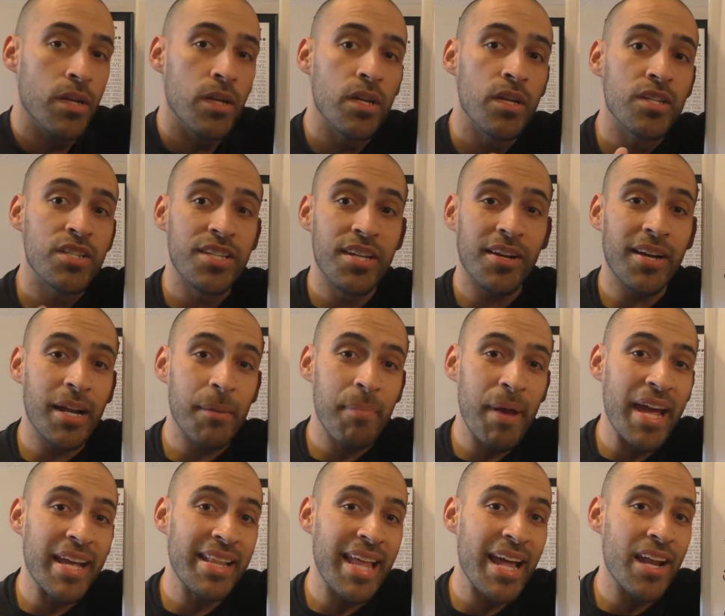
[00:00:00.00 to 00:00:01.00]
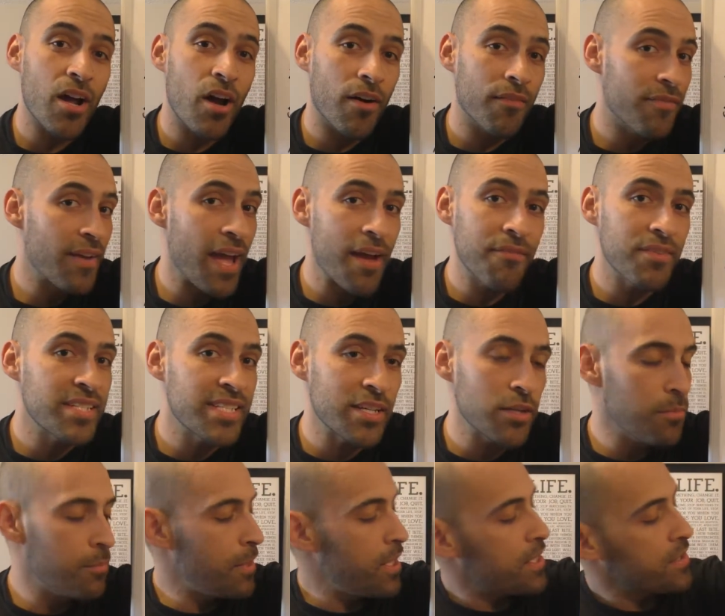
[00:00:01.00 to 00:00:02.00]
Still got to pay that off every
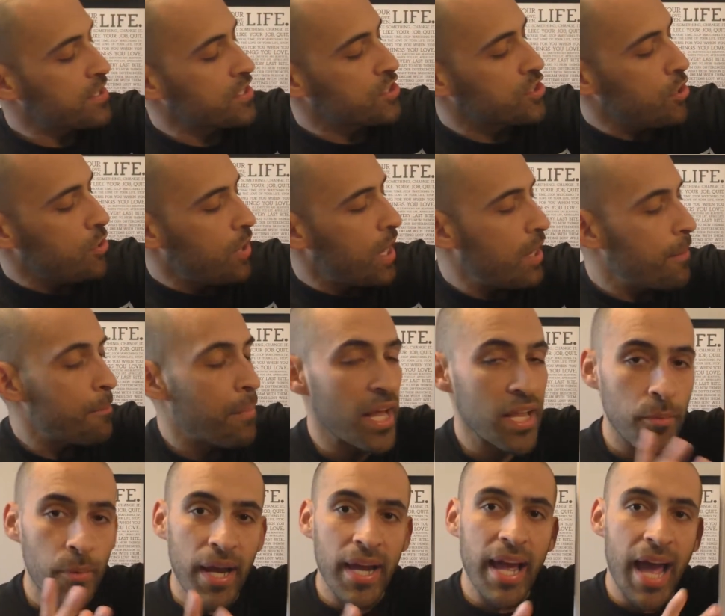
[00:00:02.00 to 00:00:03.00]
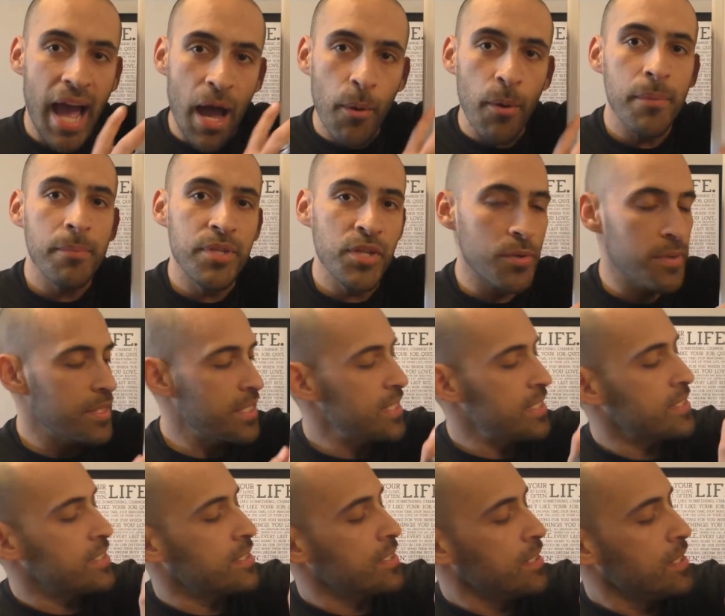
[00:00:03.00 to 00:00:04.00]
single month. So, by the way, how I'm doing
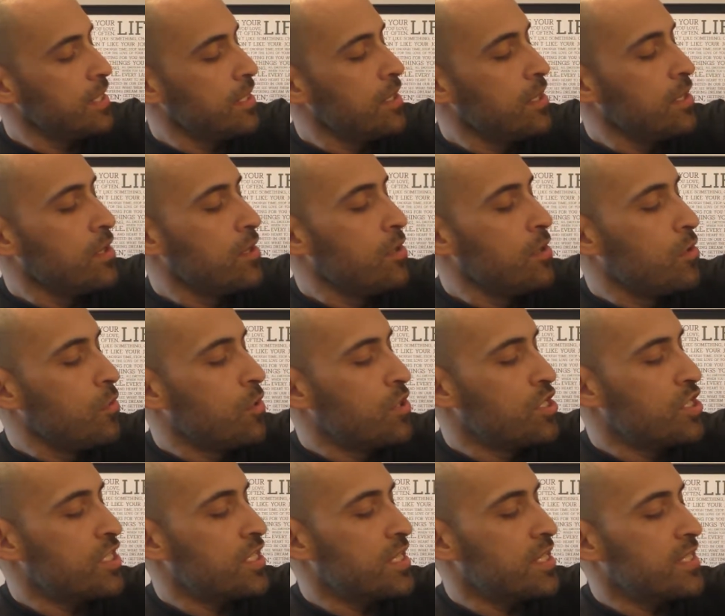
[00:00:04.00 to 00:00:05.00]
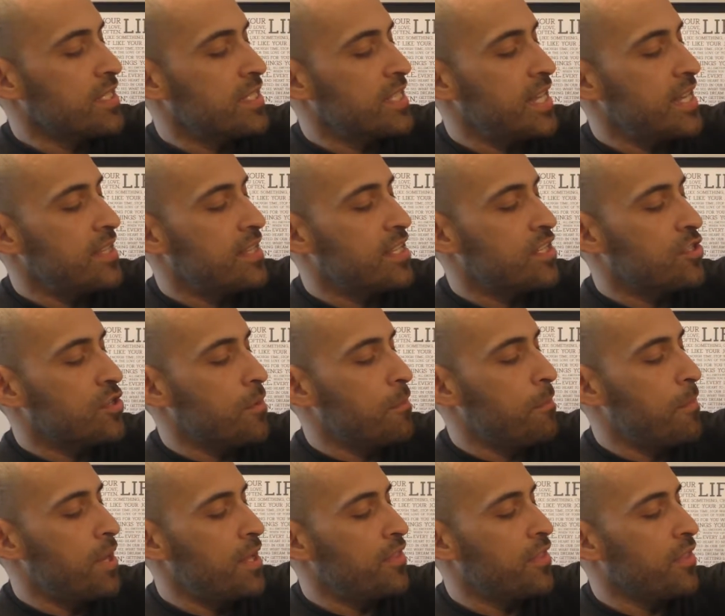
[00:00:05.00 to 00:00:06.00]
this, we're just going to say these are
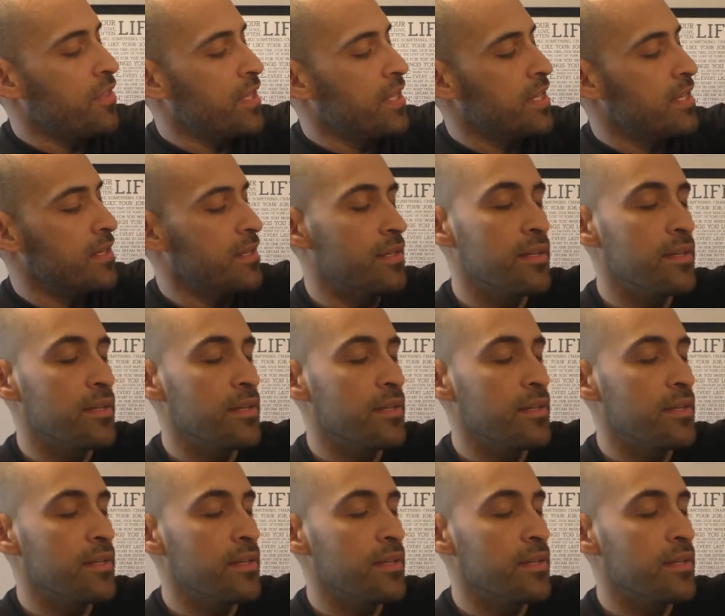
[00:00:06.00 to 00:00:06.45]
monthly